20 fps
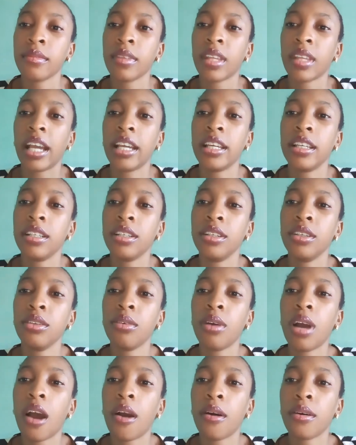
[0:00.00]
That he didn't know
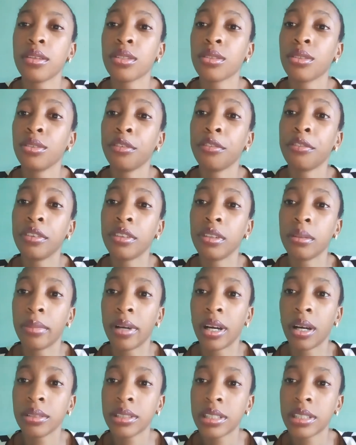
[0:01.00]
how I was going to feel
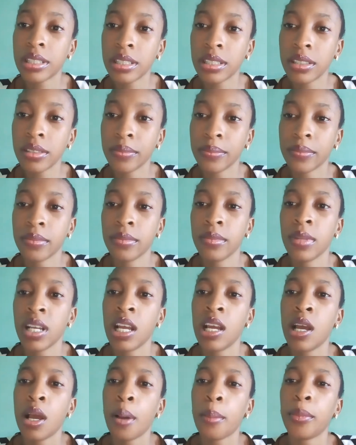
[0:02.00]
about it.
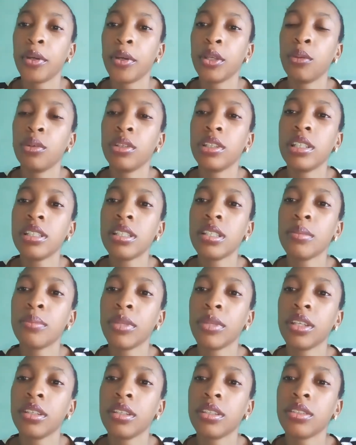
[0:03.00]
But he wanted to
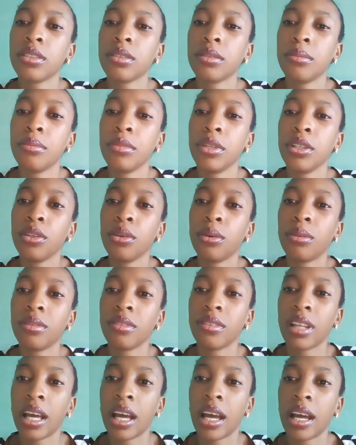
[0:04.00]
make me know
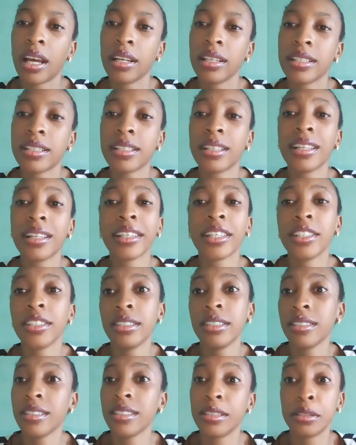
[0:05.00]
that it's not like he
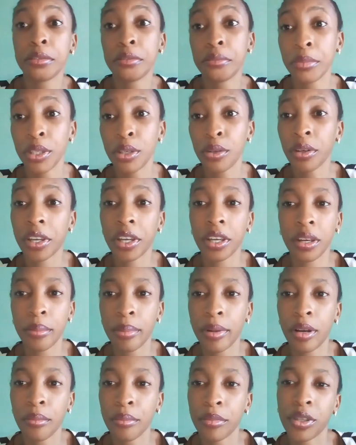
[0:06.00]
doesn't love me or care about
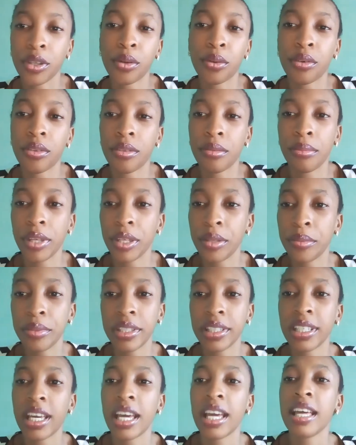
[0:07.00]
me or the baby.
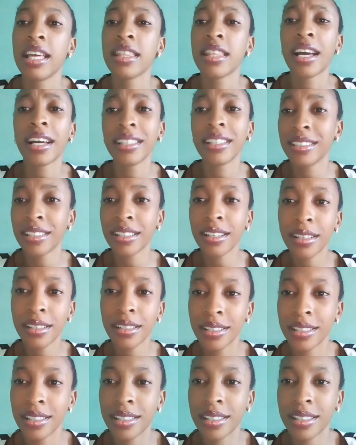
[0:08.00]
That he does.